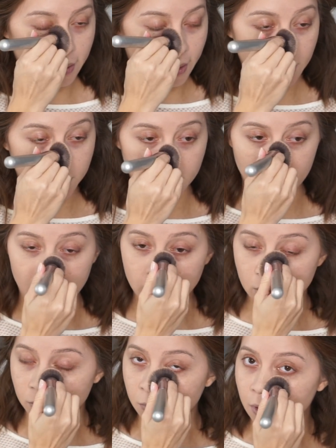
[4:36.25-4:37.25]
Like, I couldn't
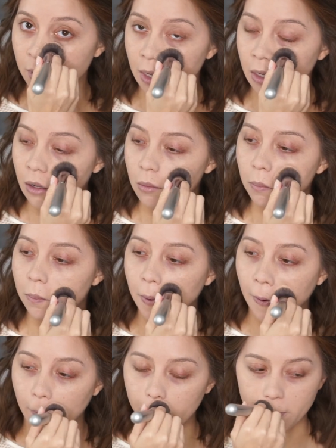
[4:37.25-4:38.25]
ask for a
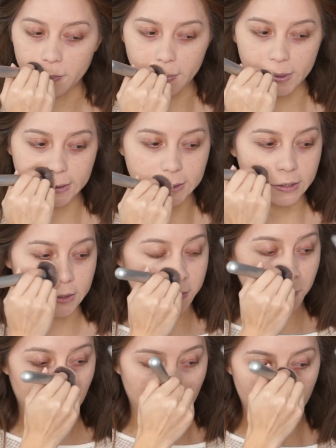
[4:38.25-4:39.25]
bigger
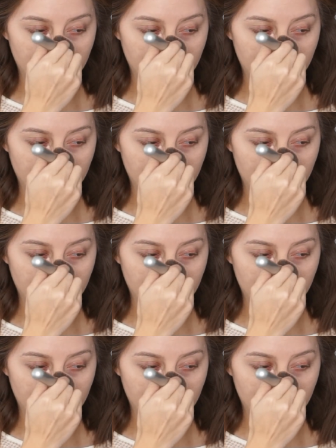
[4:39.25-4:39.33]
blessing.